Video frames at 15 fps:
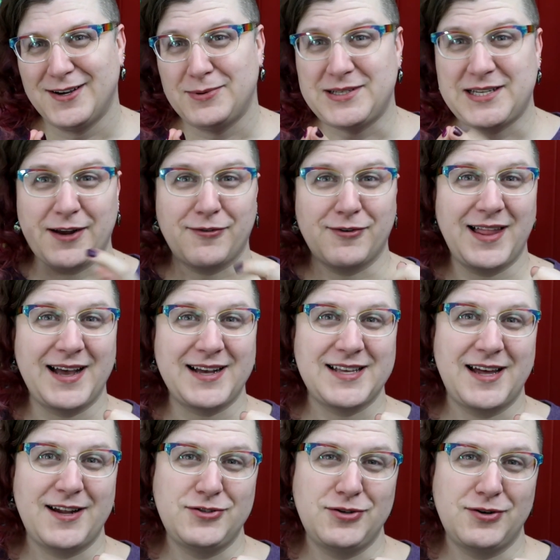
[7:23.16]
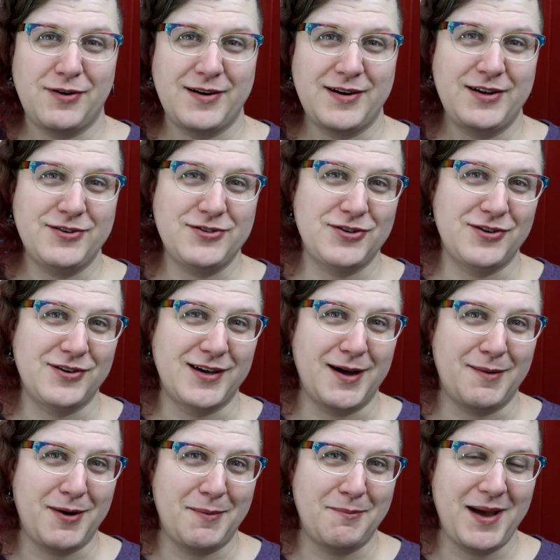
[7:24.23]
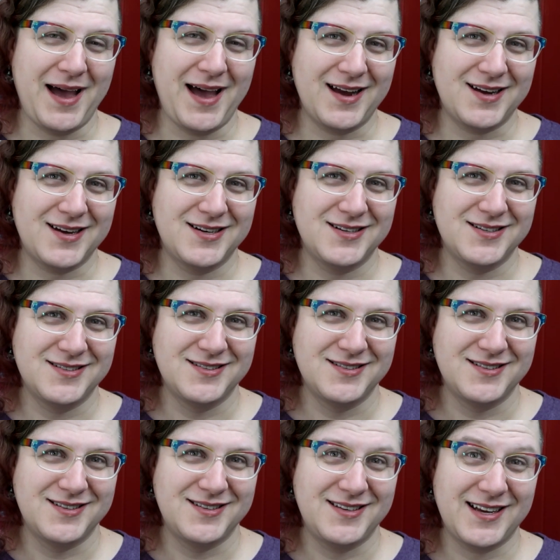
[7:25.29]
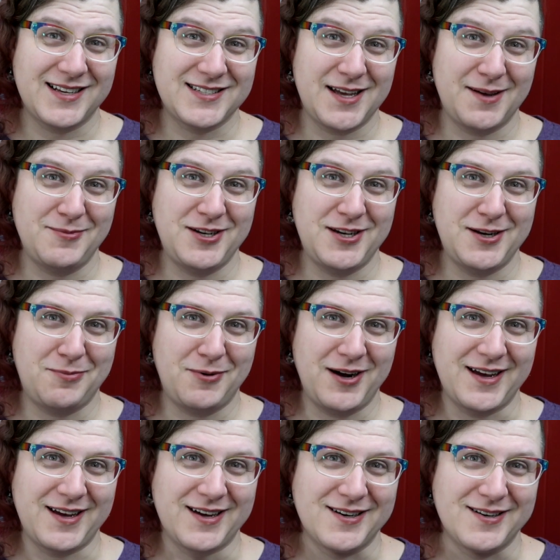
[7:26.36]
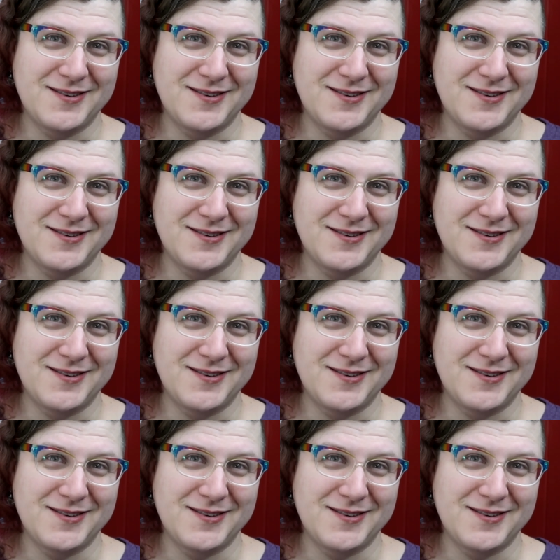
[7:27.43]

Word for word: We take a relaxed attitude around here, so you can come on back next time you need a break.